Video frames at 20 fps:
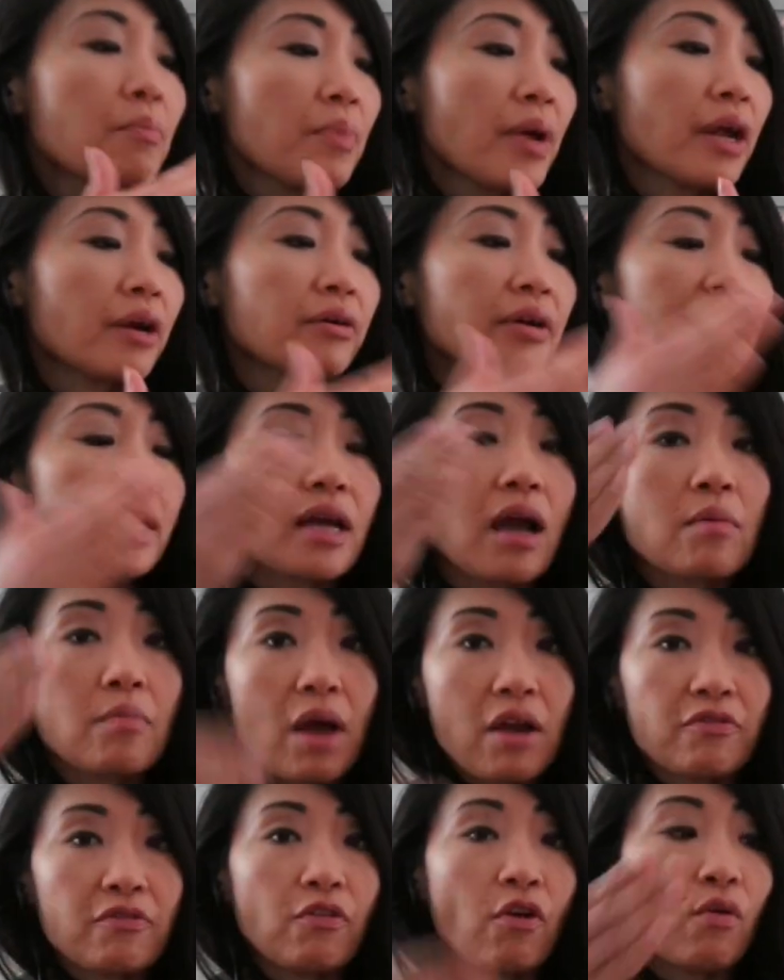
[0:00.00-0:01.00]
pairing
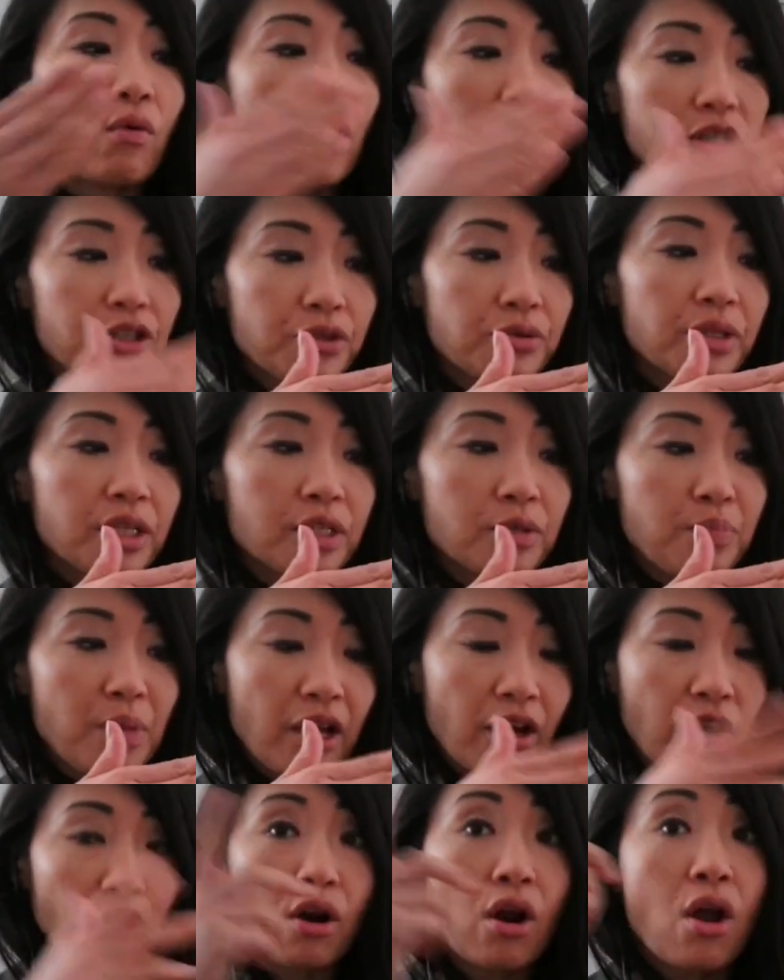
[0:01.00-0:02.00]
my phone to the
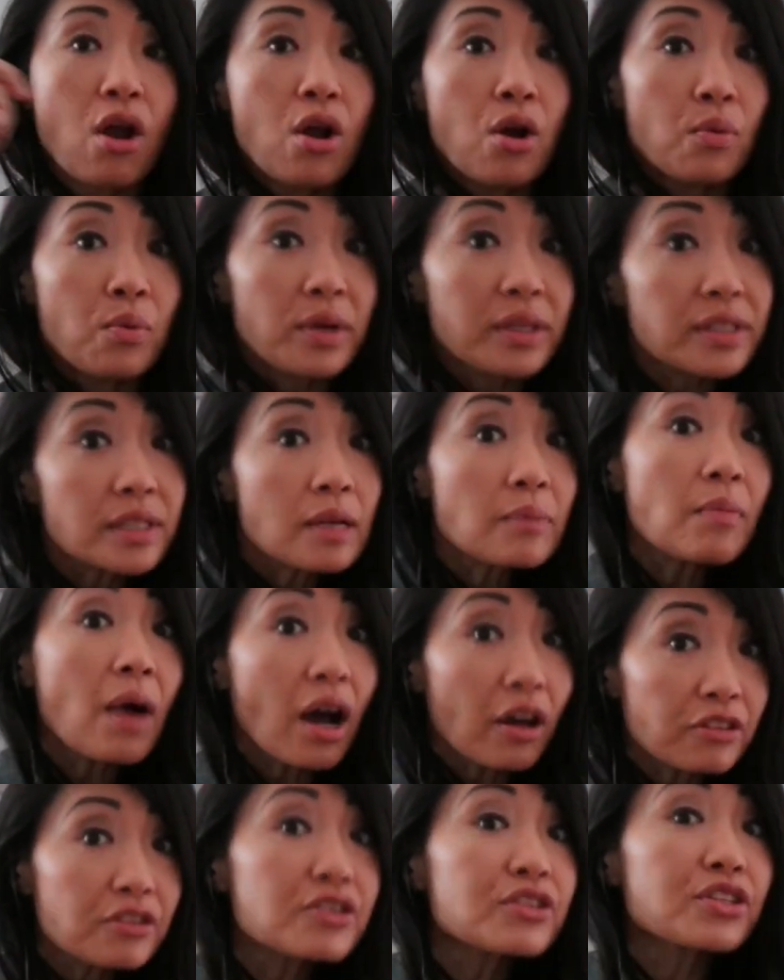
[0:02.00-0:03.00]
speaker. With some
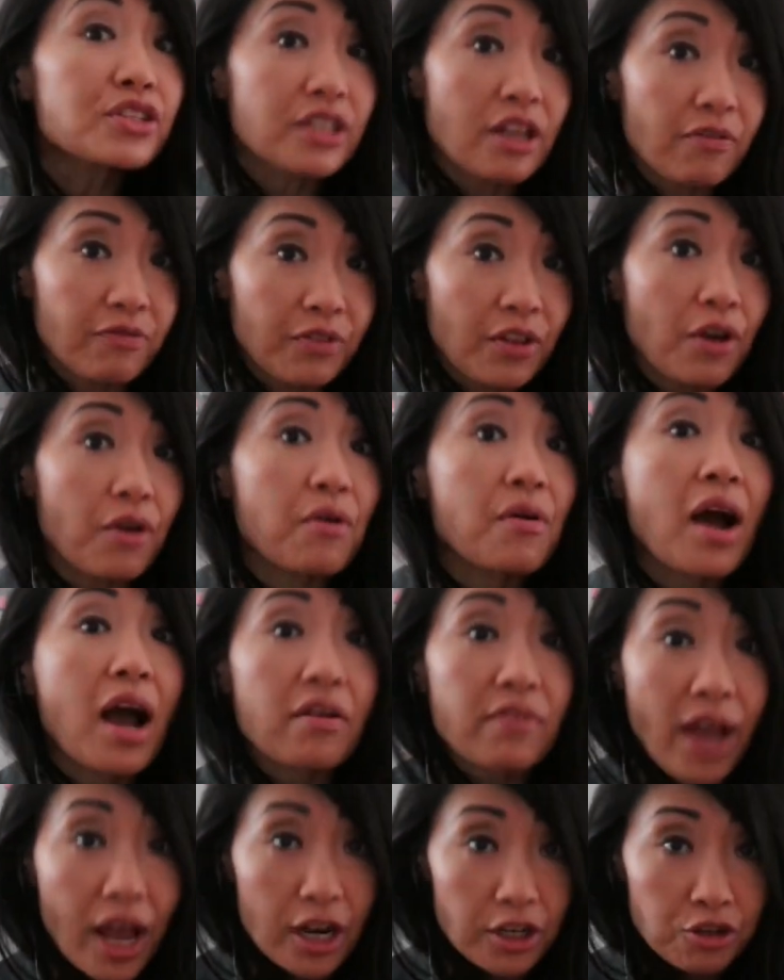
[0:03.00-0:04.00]
other stuff though,
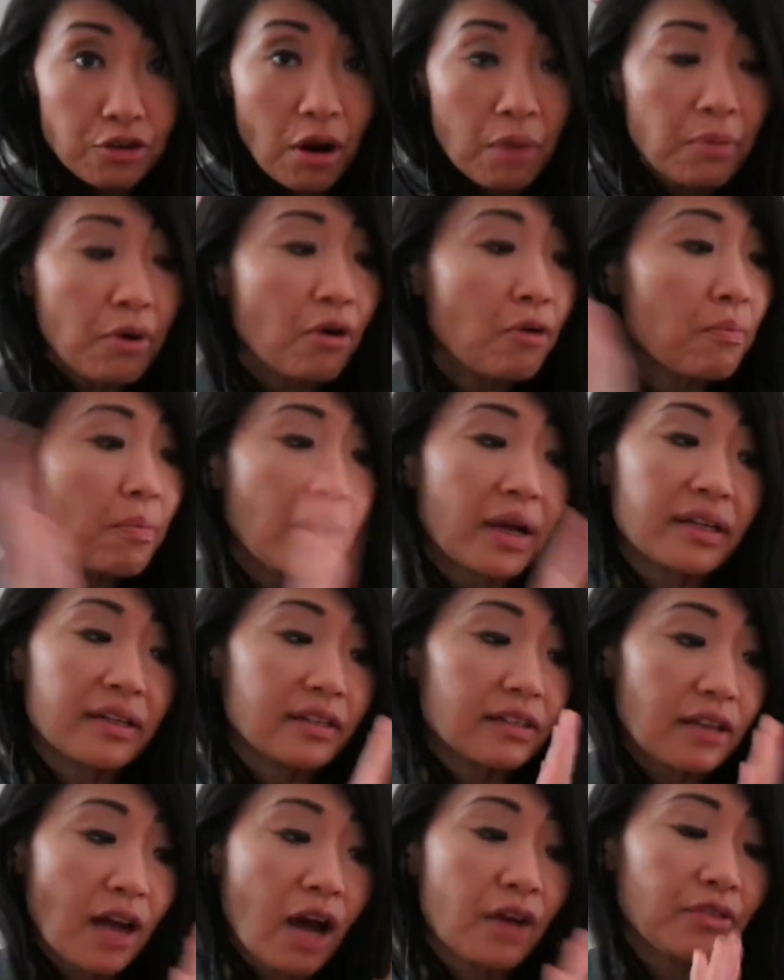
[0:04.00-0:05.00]
I've had trouble, but
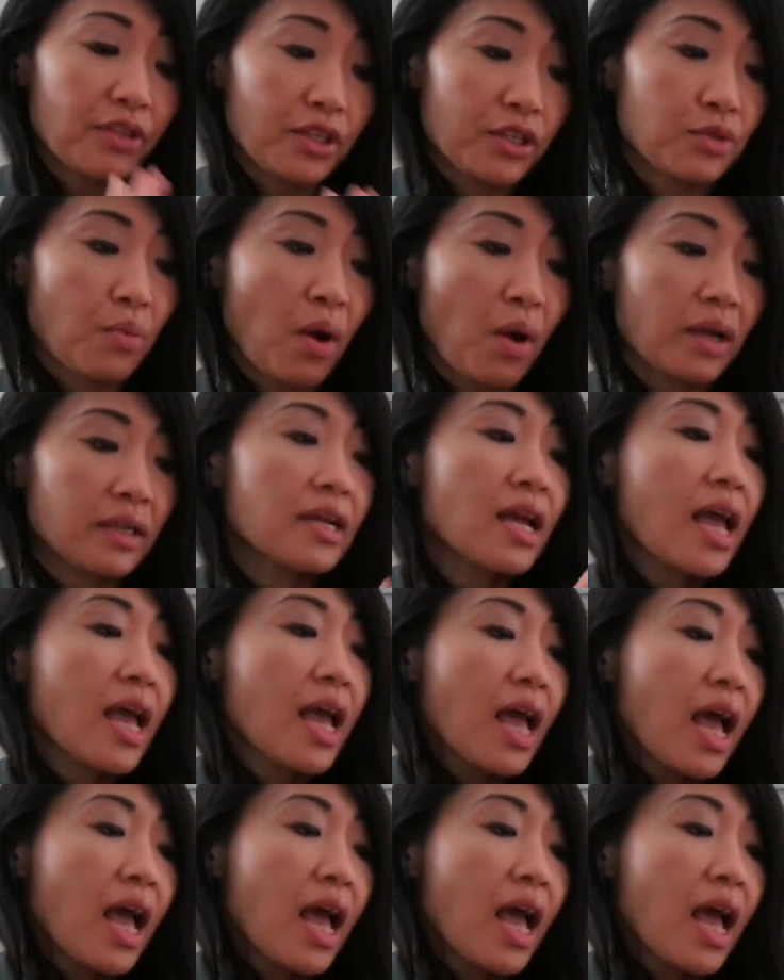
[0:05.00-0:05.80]
not this one.